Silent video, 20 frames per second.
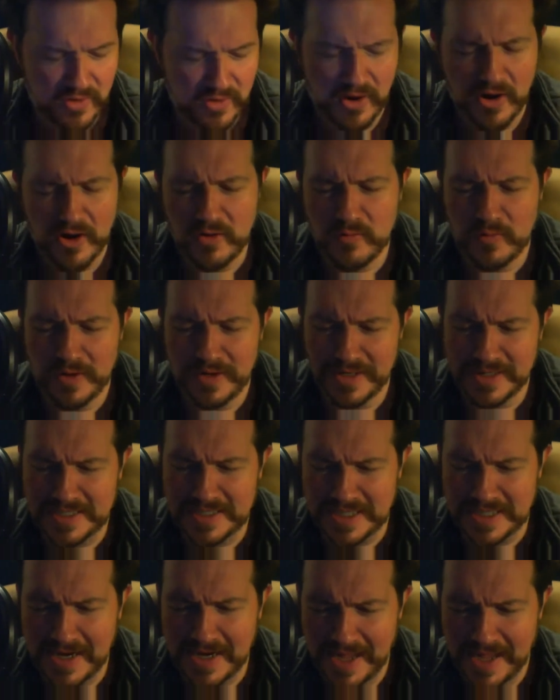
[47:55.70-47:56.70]
You heard what I
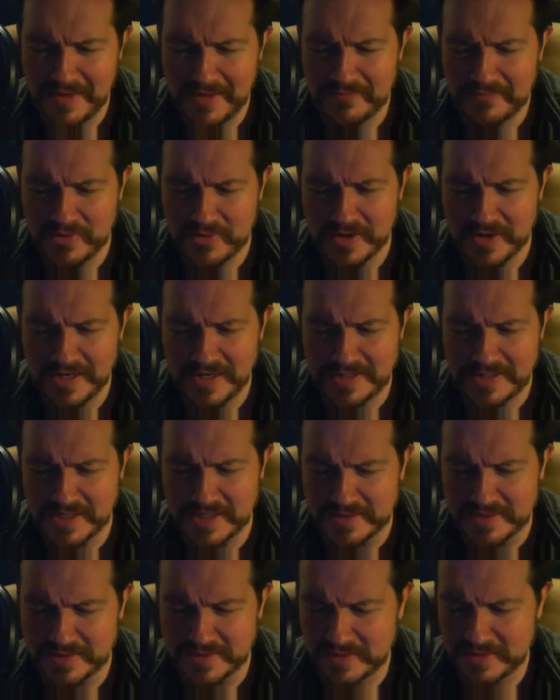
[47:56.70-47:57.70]
said. I have good
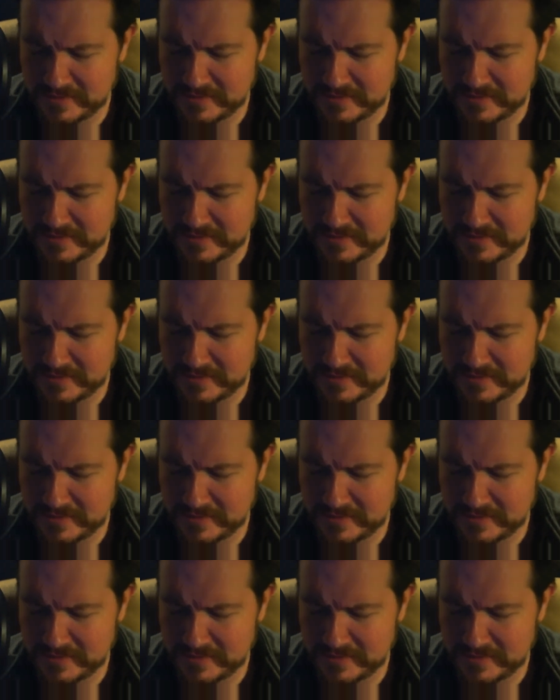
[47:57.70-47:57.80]
ideas.